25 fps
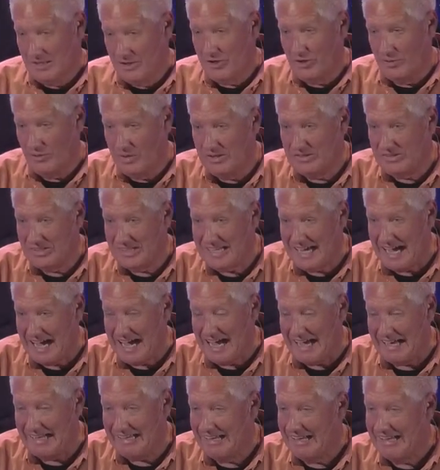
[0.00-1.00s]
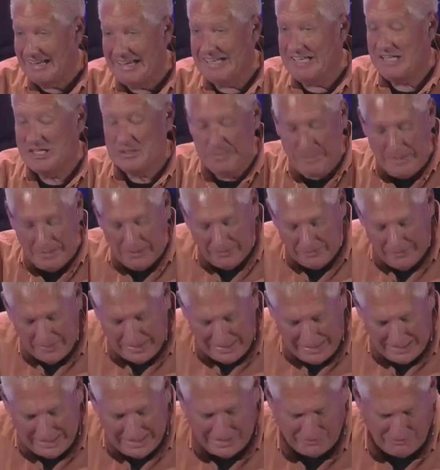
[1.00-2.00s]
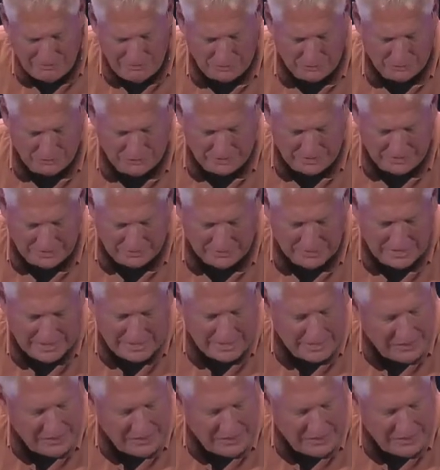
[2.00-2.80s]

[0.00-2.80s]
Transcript: There is a God, and he's bigger than any of those things.